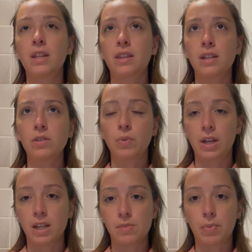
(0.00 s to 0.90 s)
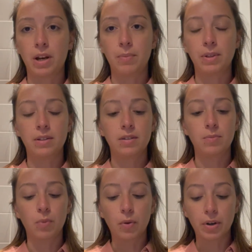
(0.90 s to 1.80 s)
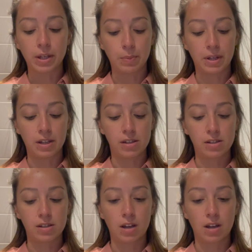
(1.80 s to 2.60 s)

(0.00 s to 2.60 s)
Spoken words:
This week has been a bit boring because